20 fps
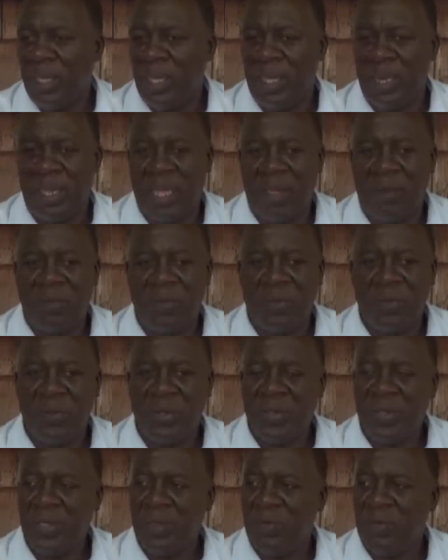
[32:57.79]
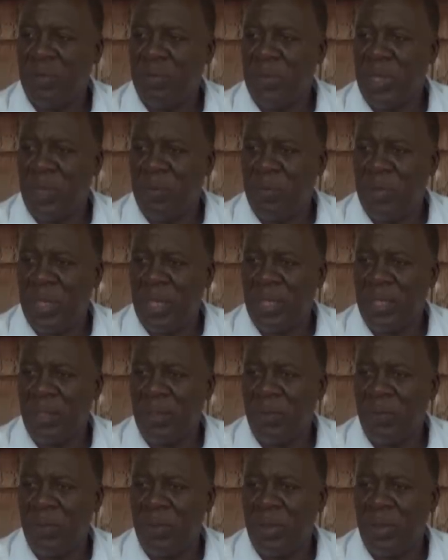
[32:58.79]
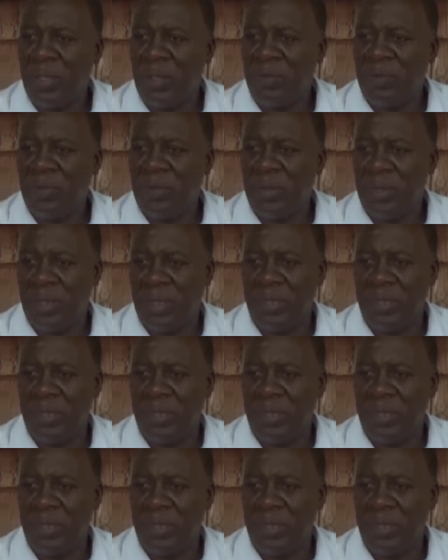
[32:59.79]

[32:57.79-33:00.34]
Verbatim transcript: And after receiving my plaque, one of,